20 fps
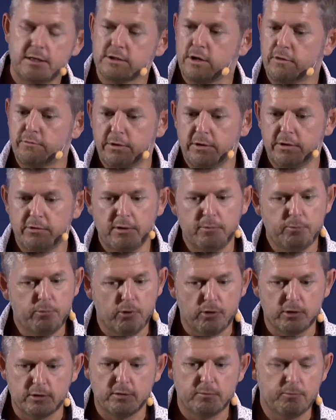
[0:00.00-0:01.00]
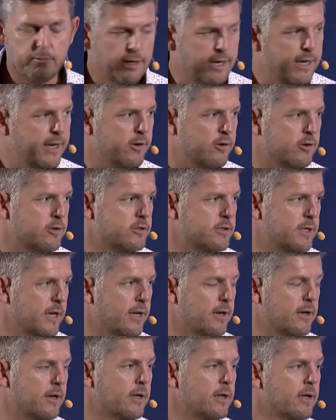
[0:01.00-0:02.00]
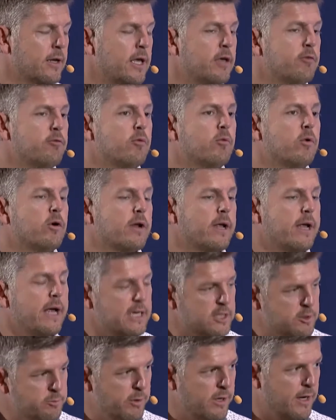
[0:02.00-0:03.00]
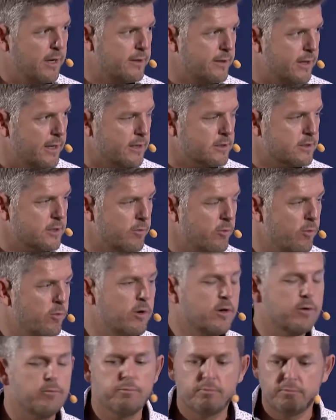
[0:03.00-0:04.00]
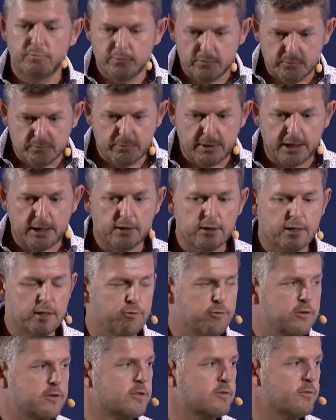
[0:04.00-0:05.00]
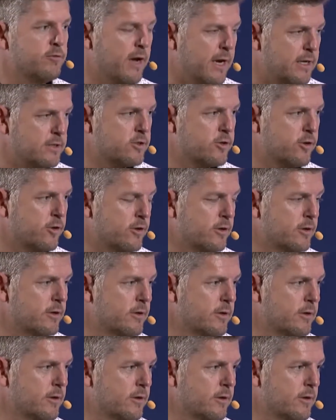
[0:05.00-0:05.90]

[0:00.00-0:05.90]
these are very important players in if you want to expedite things, if you want to make a difference faster.